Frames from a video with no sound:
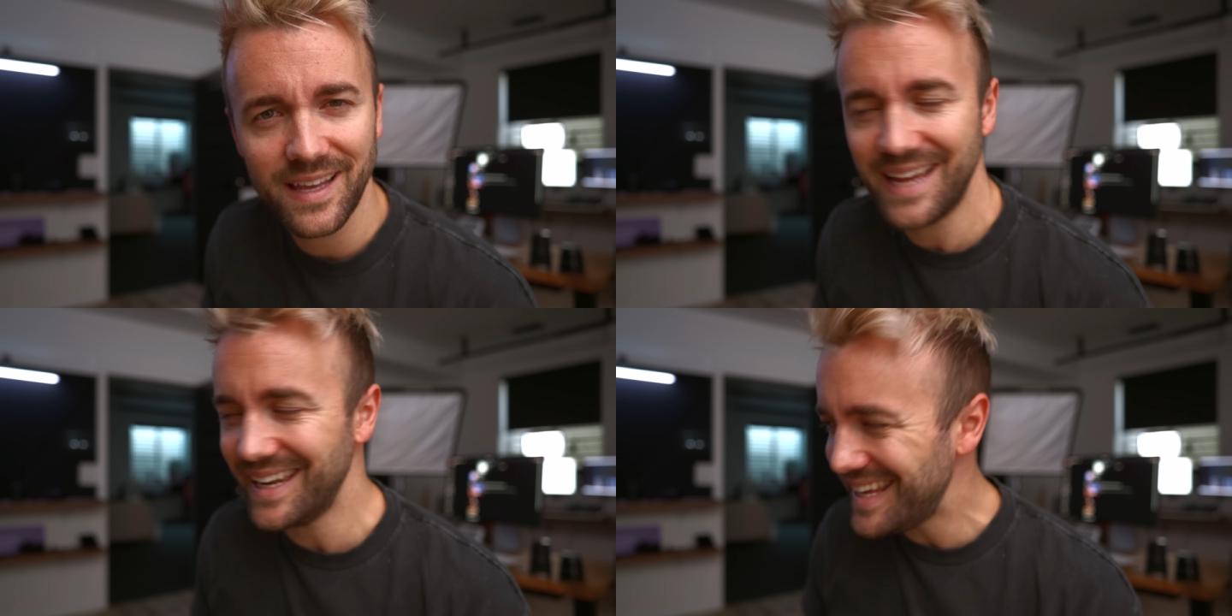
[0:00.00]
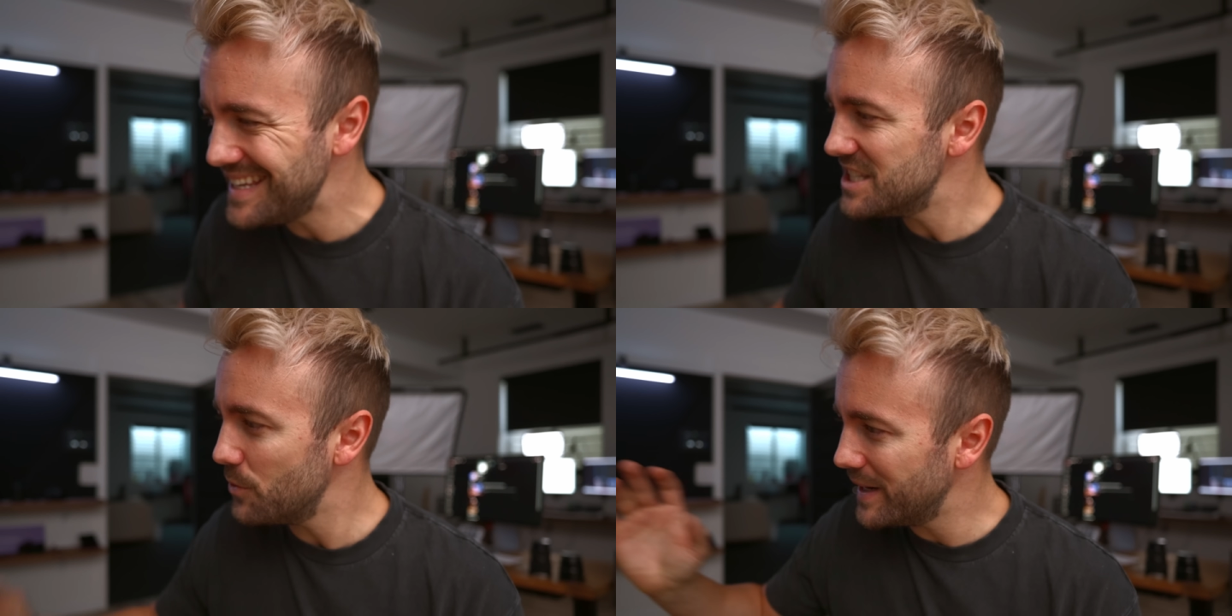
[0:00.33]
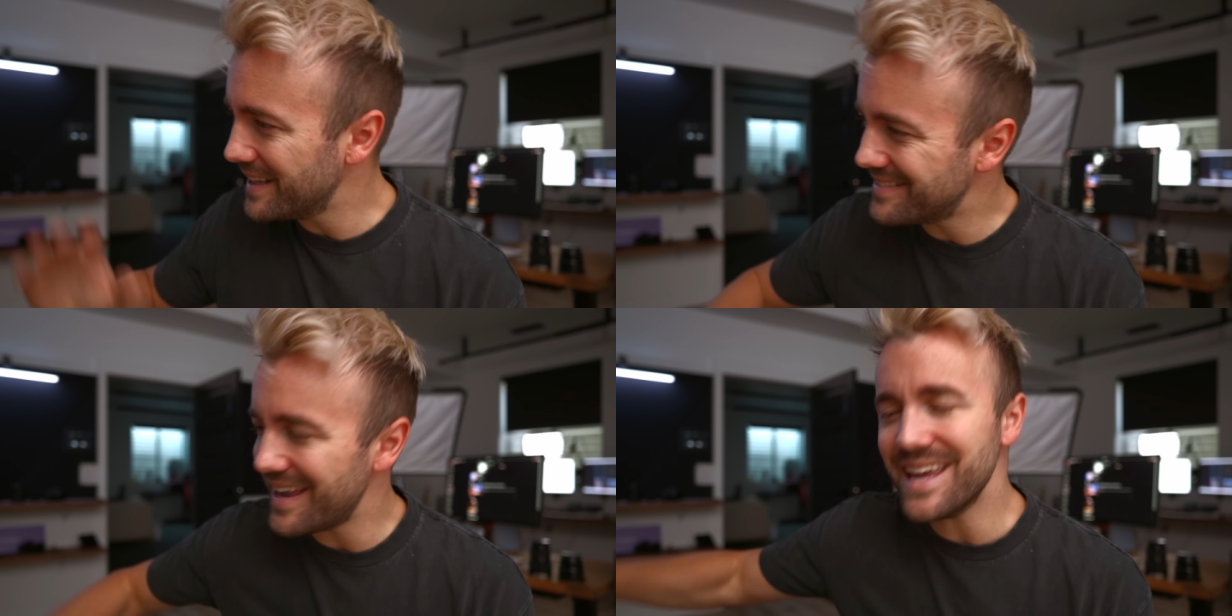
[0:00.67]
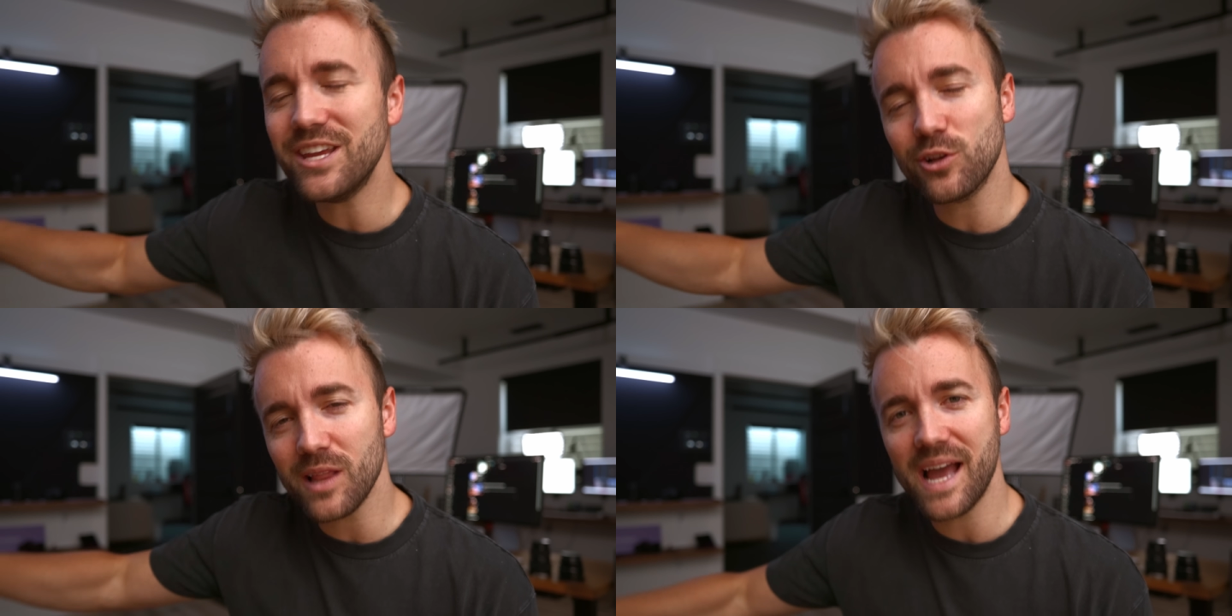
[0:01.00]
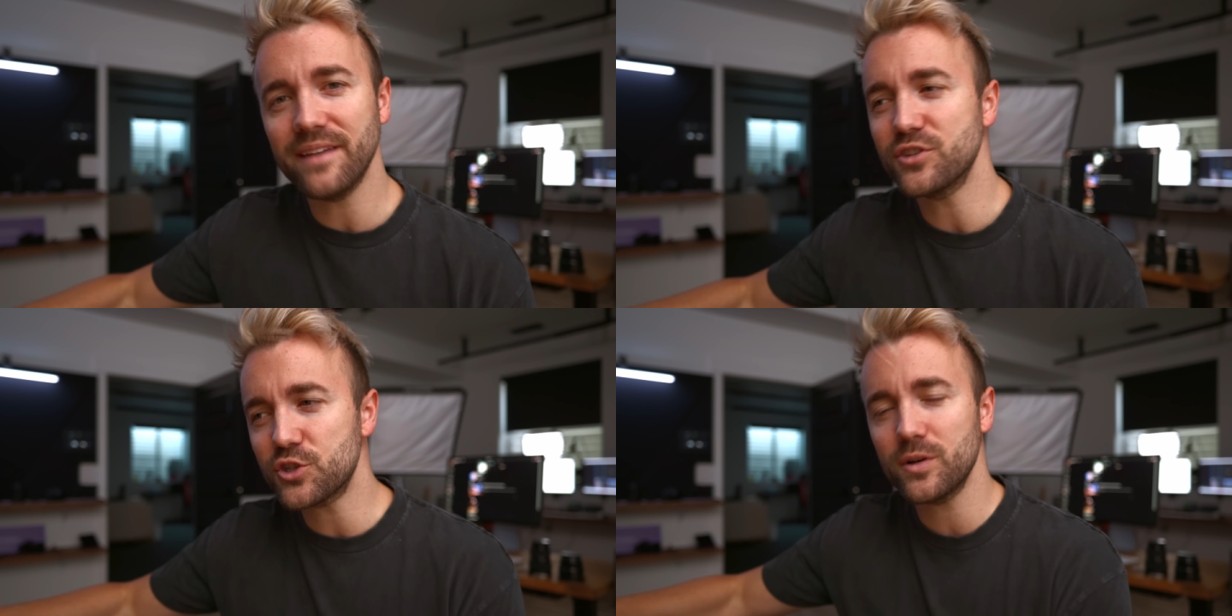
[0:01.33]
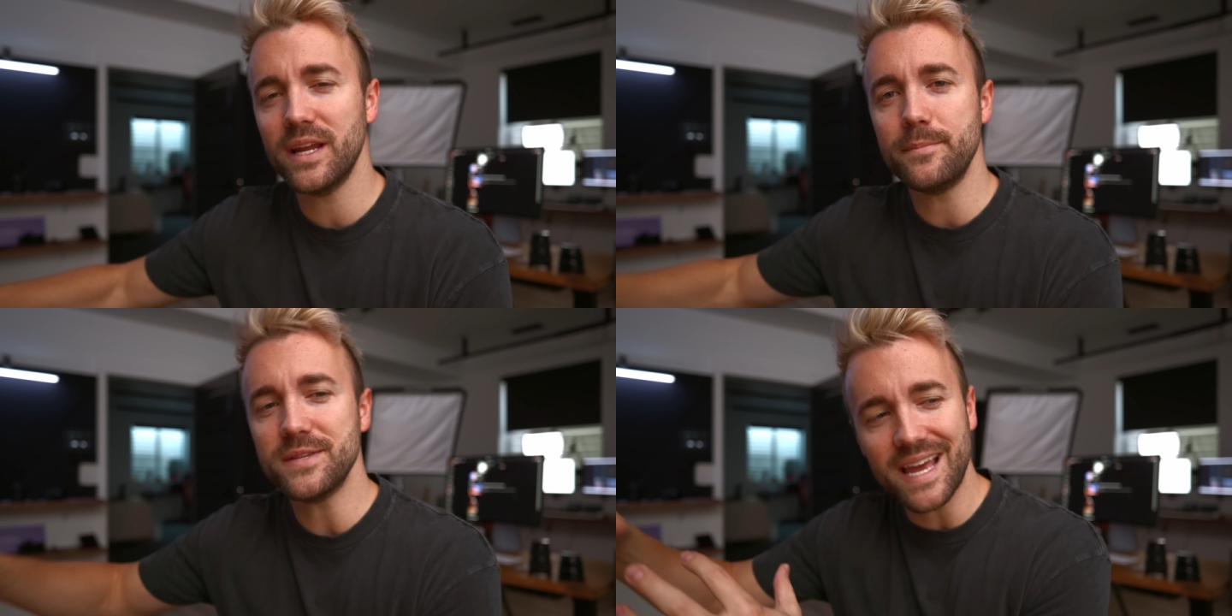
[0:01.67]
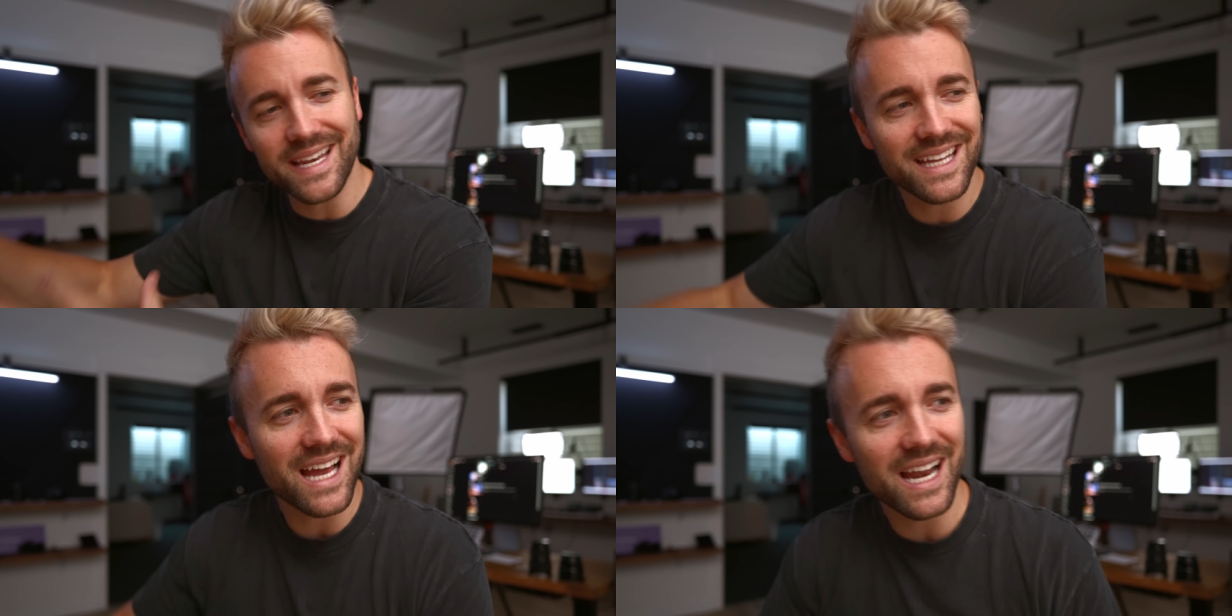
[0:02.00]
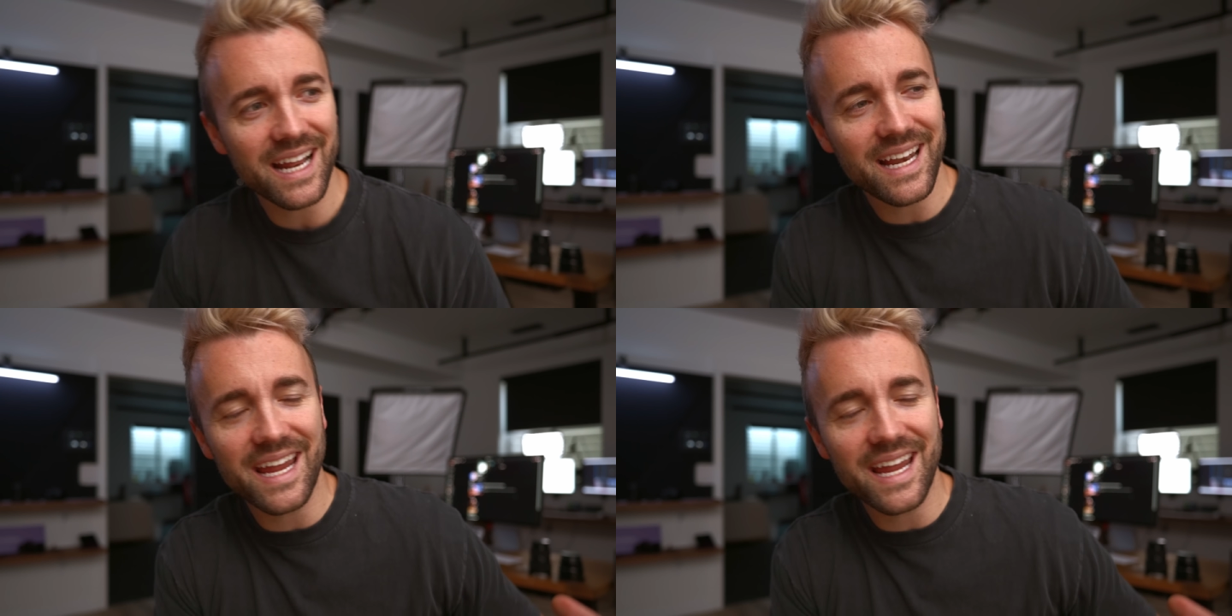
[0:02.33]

An easy way to take your live streams and cut it